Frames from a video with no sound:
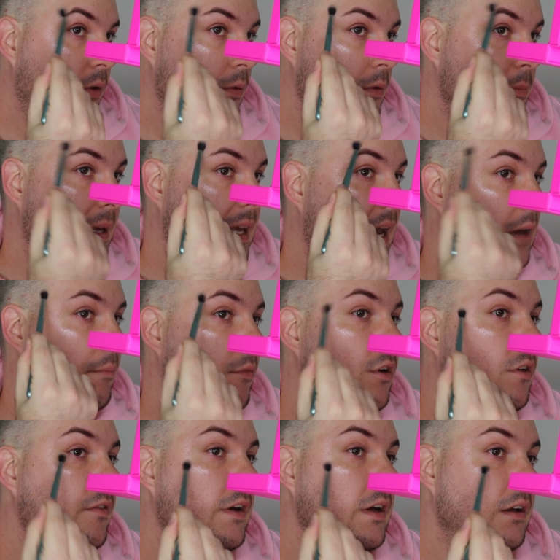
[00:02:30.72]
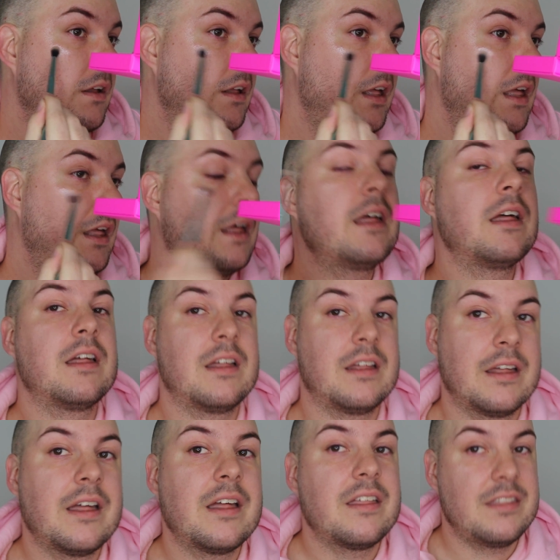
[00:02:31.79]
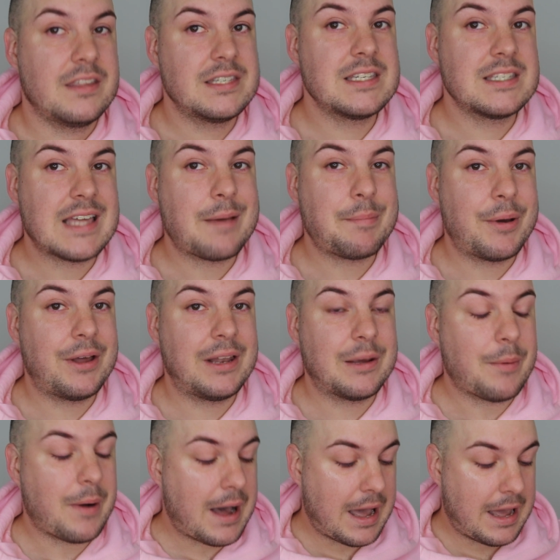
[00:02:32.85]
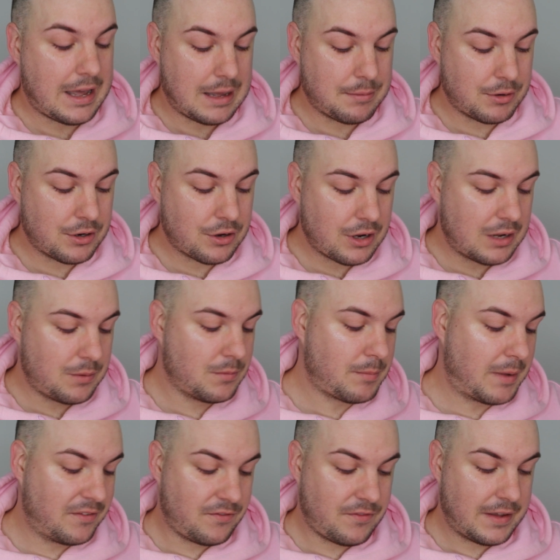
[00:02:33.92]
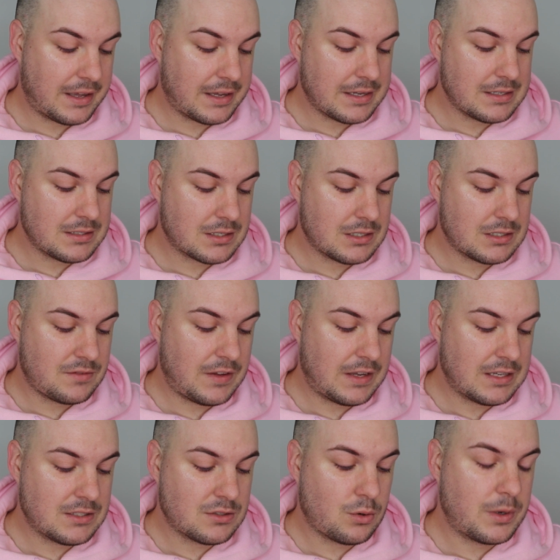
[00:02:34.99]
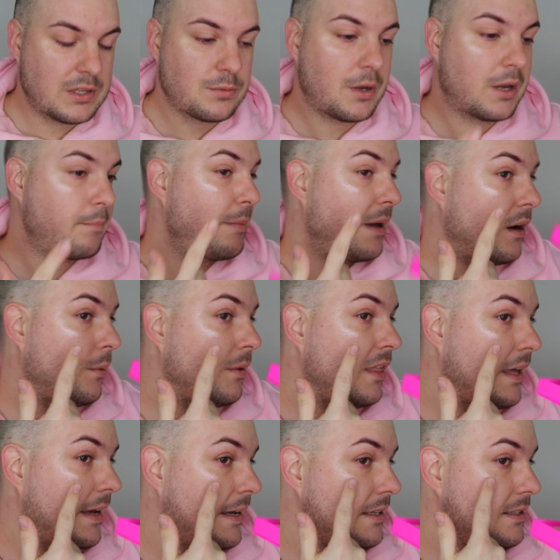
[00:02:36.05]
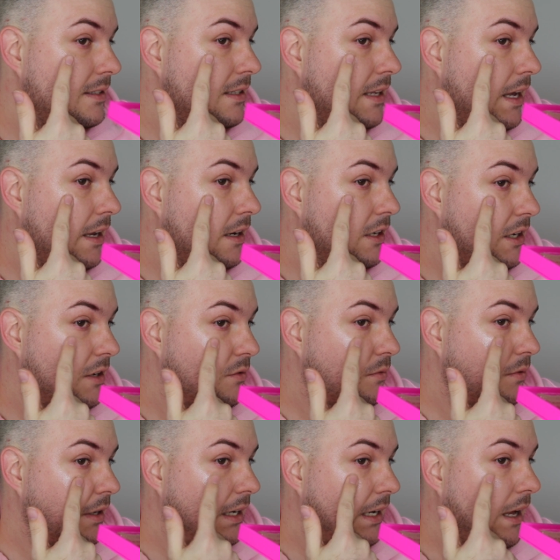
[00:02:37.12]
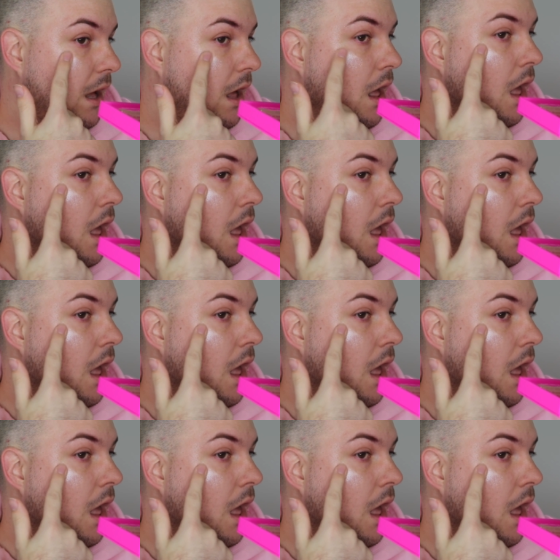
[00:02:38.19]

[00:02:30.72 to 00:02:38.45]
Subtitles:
it would be game over. This is that pearly white. I'm going to go in with my fingers because fingers always work better with these, and you can really,